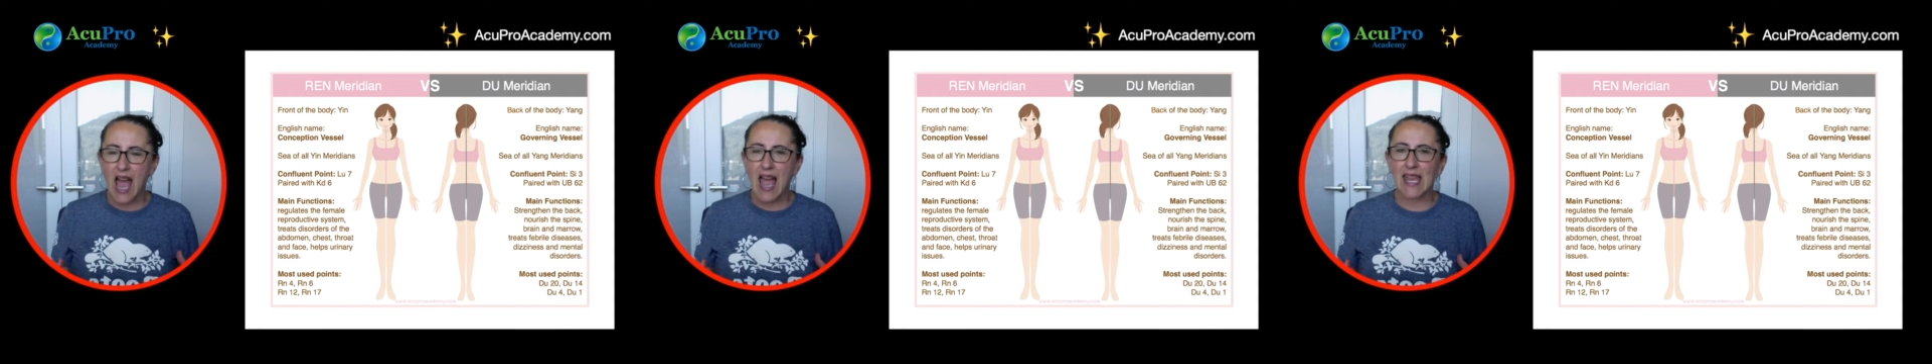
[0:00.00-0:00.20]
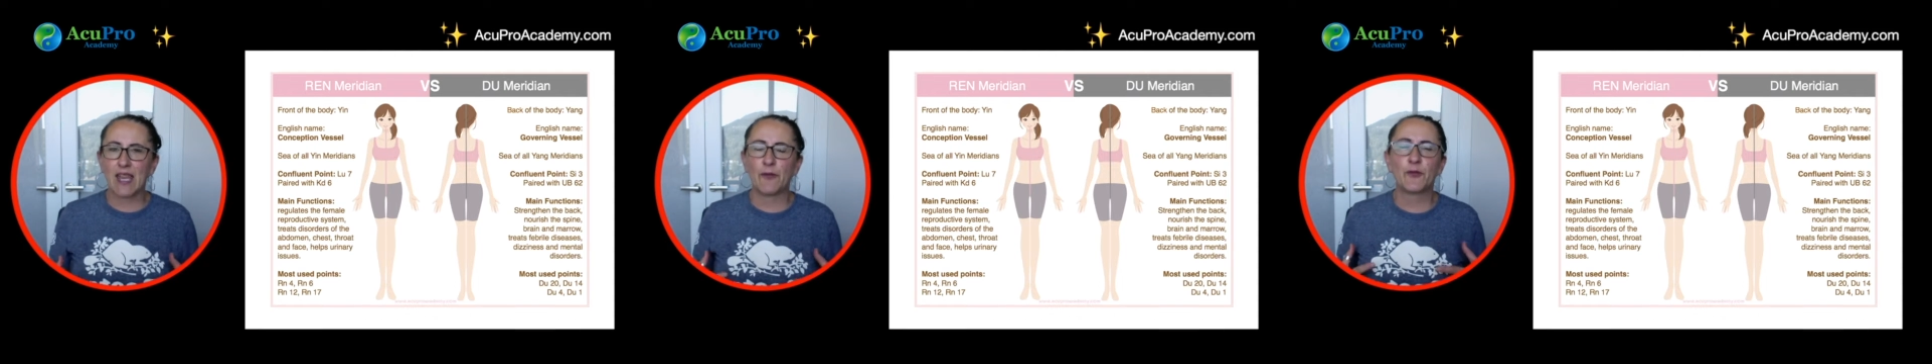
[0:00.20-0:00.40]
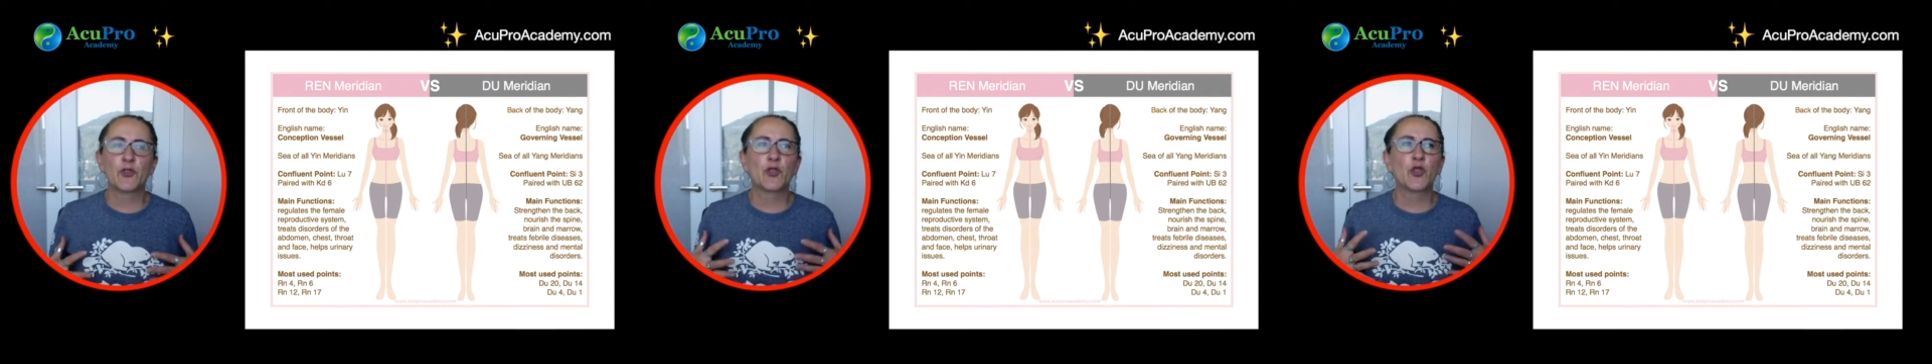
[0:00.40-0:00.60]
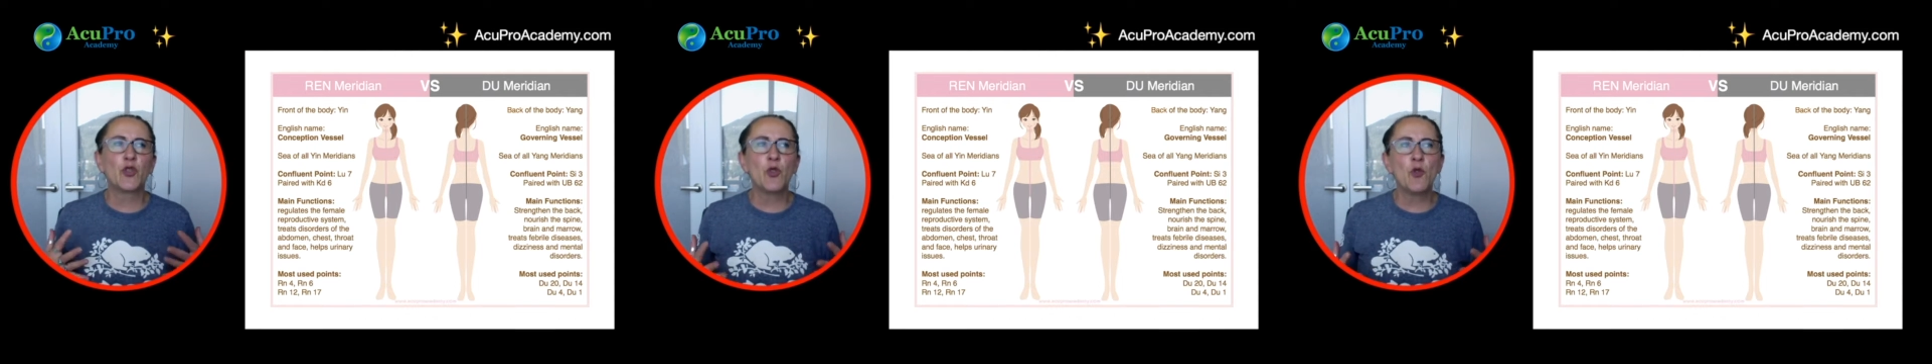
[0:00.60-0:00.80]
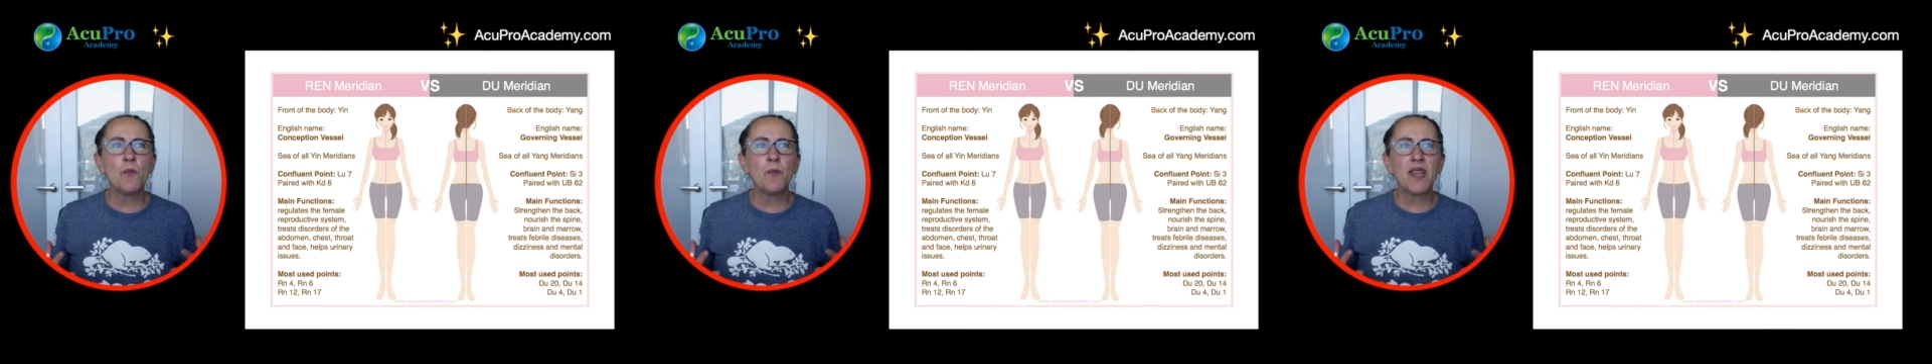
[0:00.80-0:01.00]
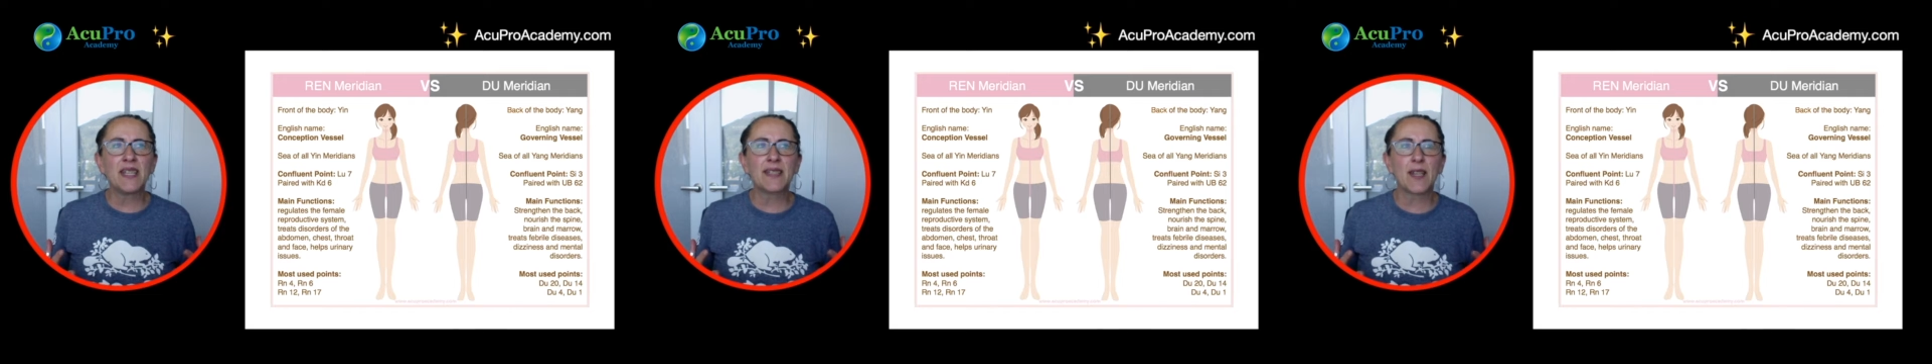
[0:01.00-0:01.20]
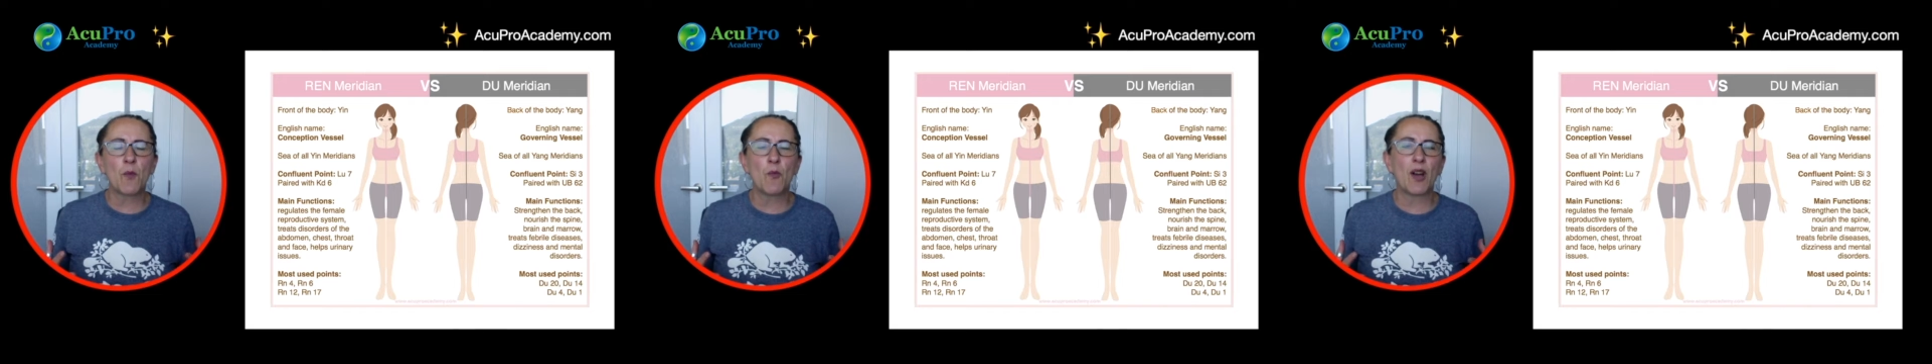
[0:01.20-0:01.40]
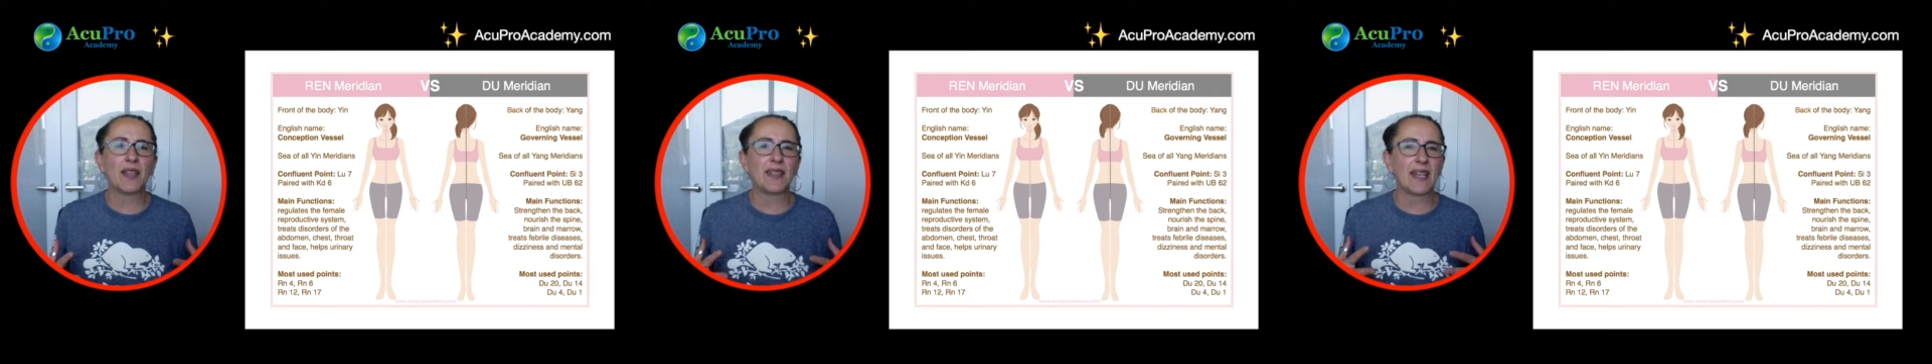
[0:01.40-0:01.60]
If you meet
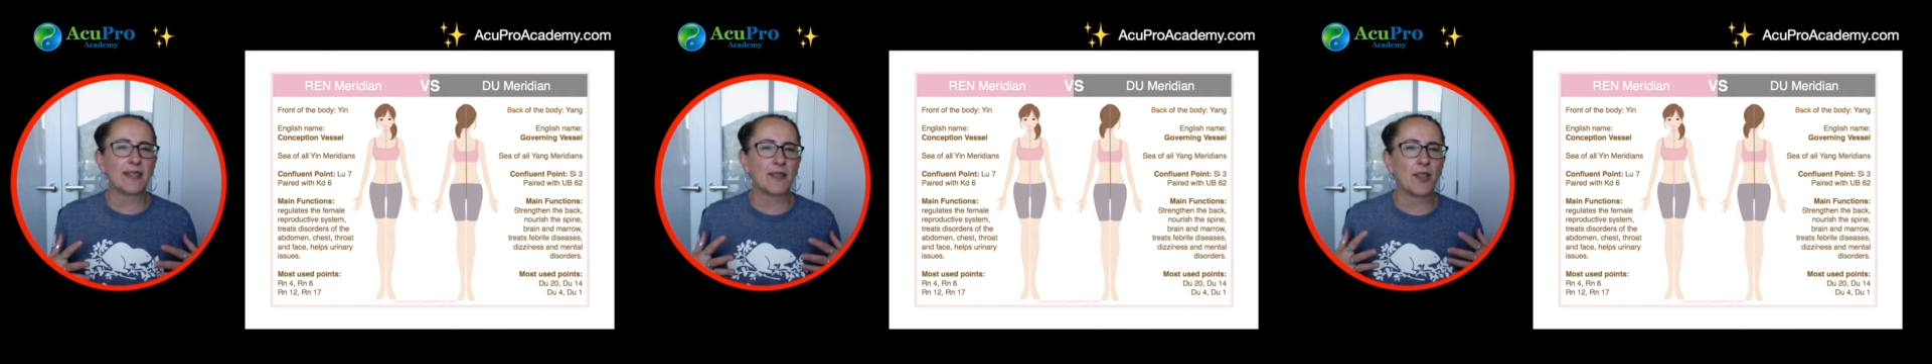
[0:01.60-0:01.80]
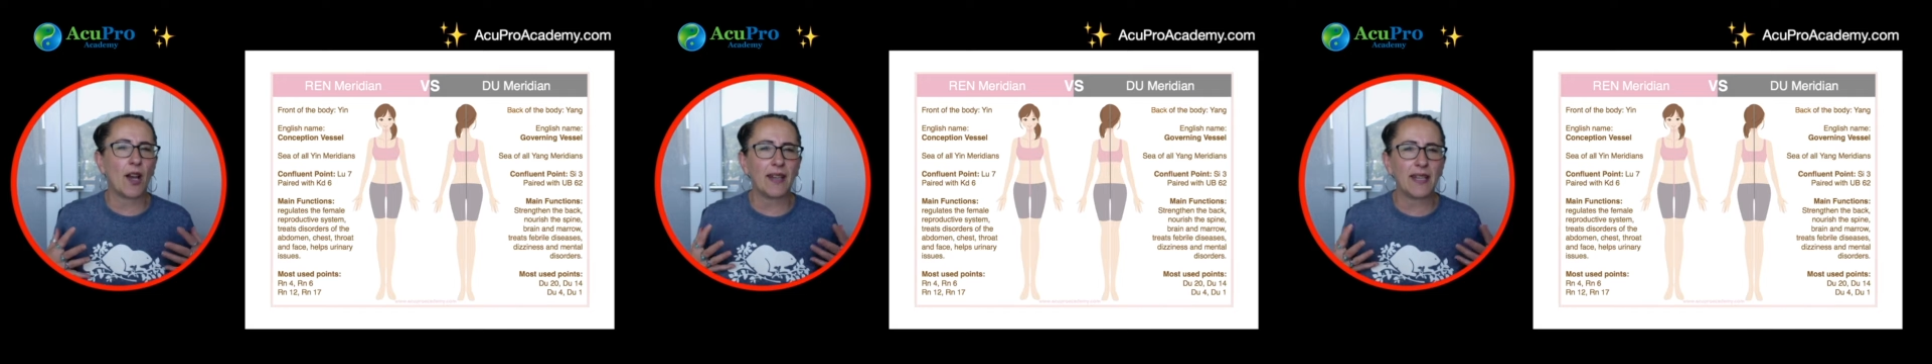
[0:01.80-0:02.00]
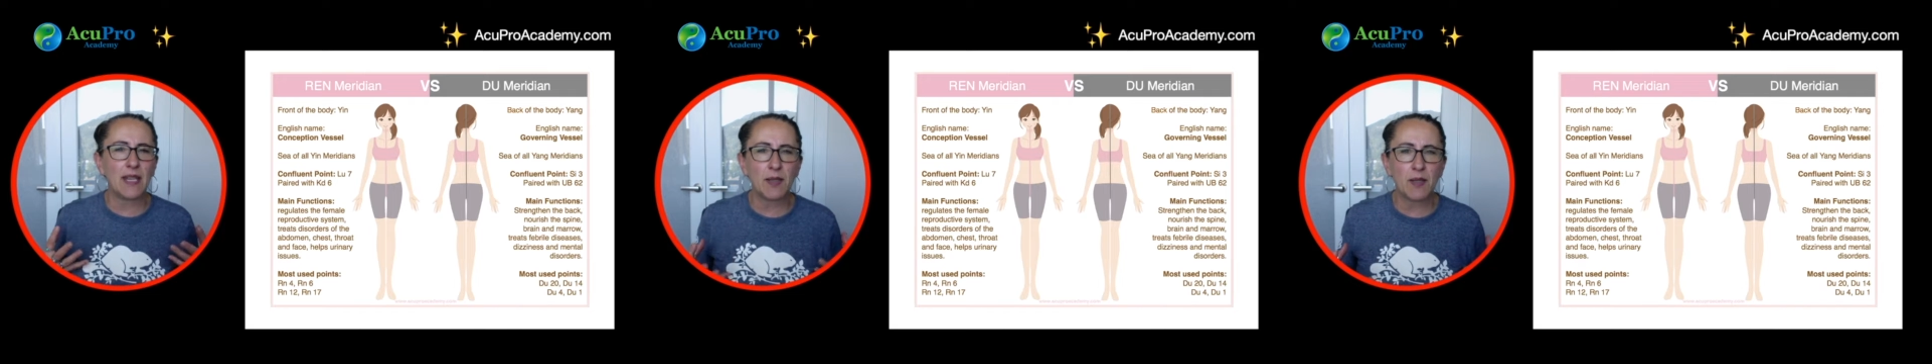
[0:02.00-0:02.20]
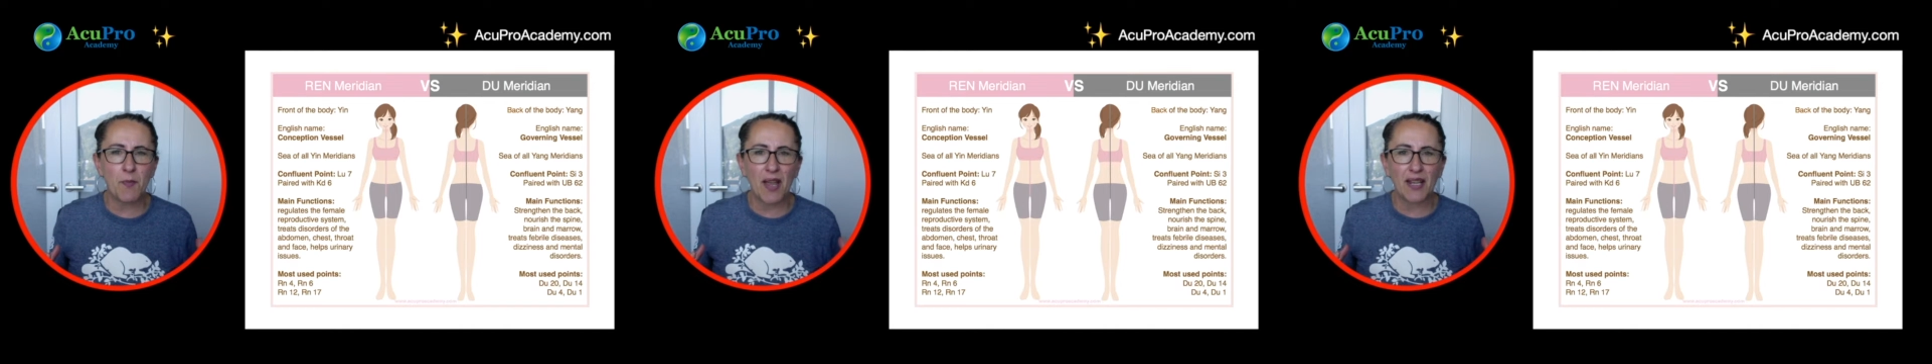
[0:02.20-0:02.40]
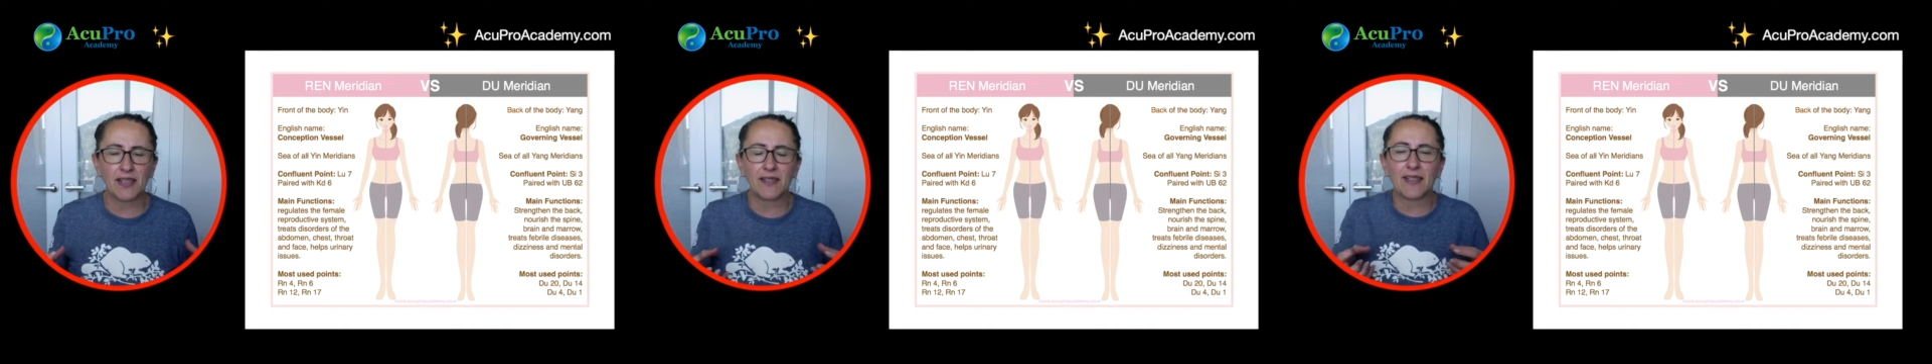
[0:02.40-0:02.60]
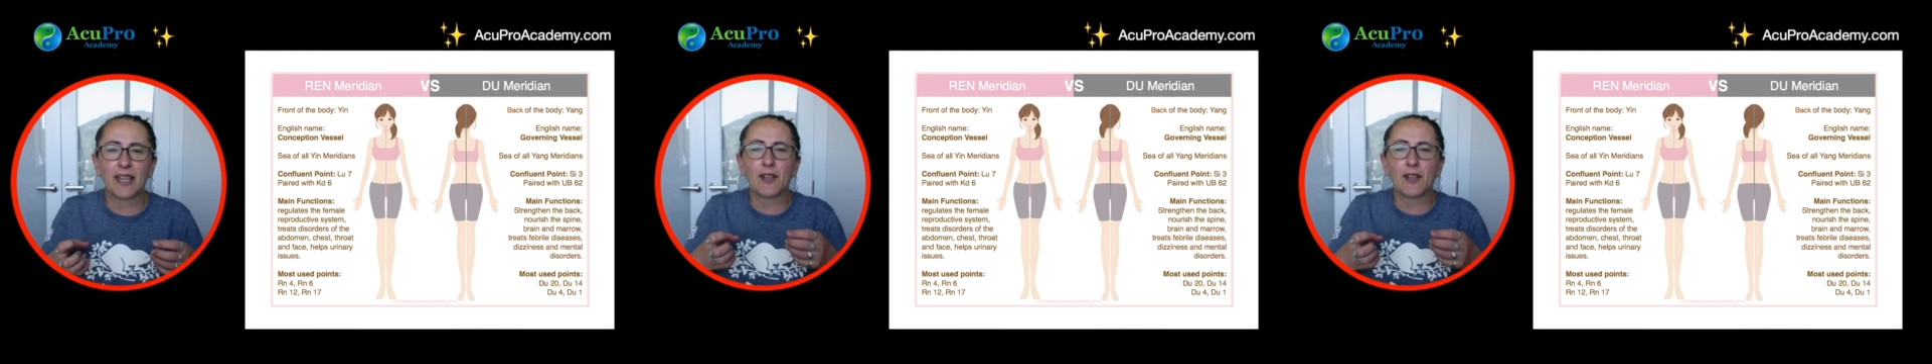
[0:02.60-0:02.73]
someone that's not independent,